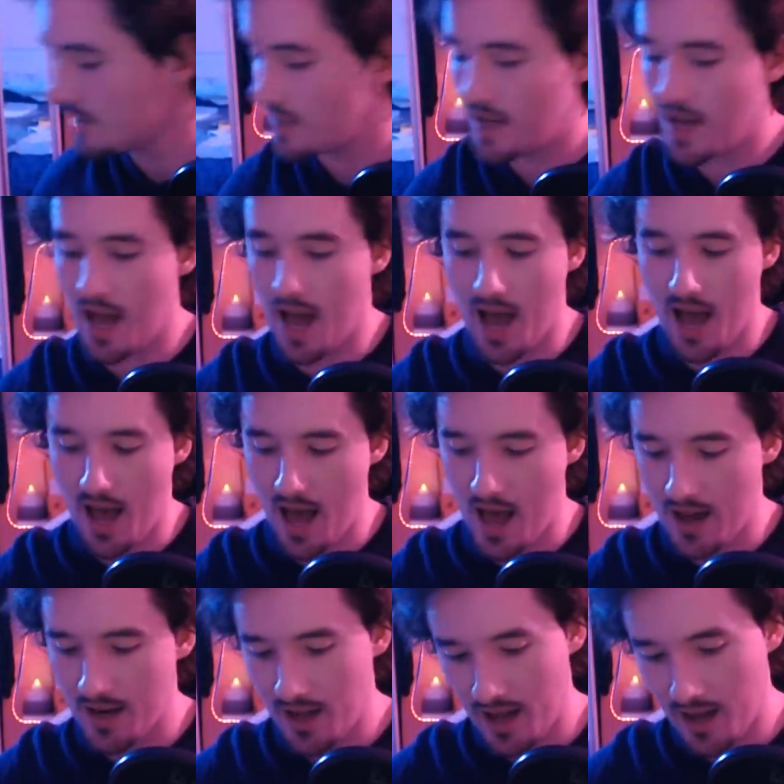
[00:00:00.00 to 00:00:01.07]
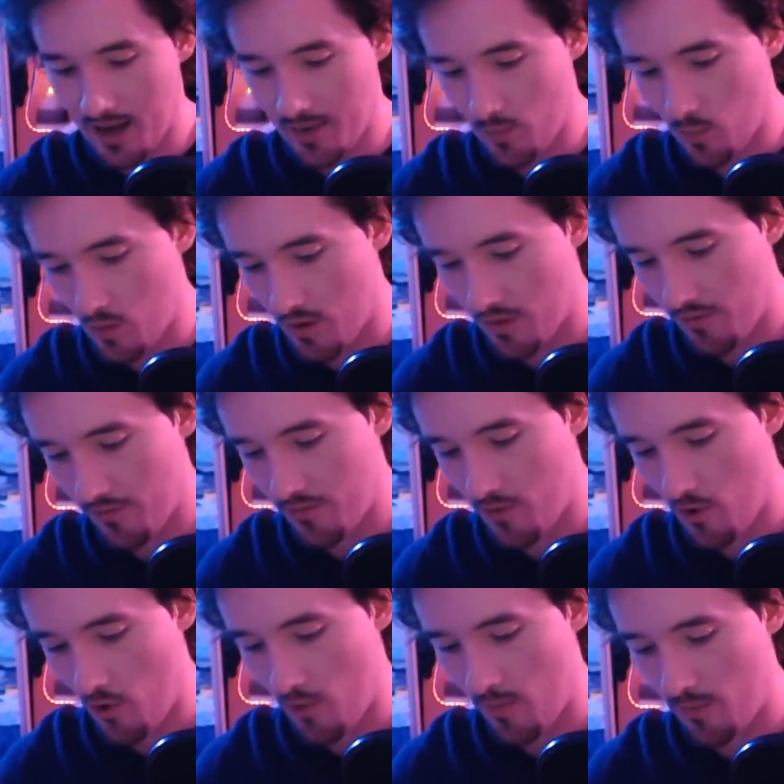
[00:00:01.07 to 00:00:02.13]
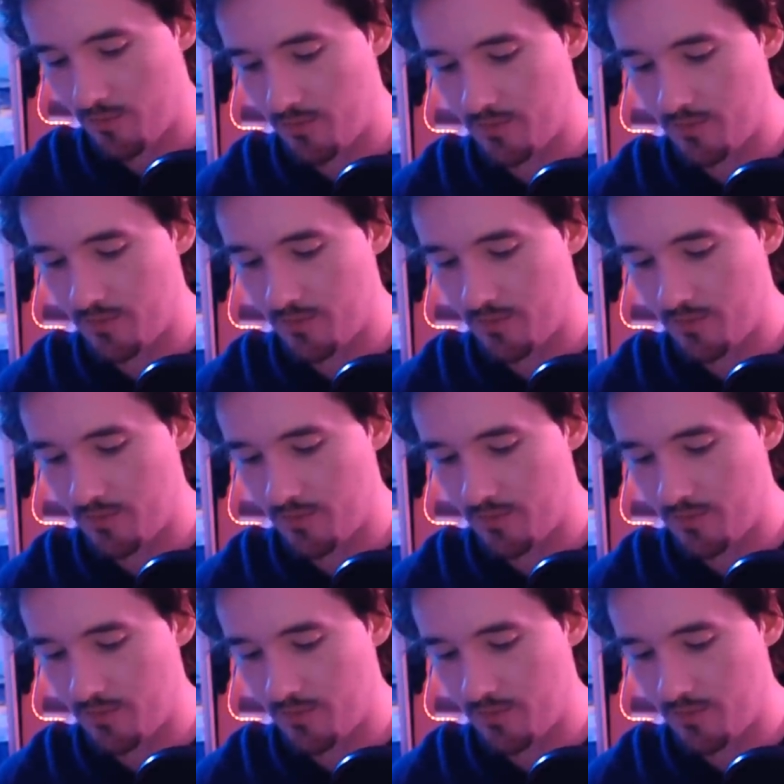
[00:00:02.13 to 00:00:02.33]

And I had one from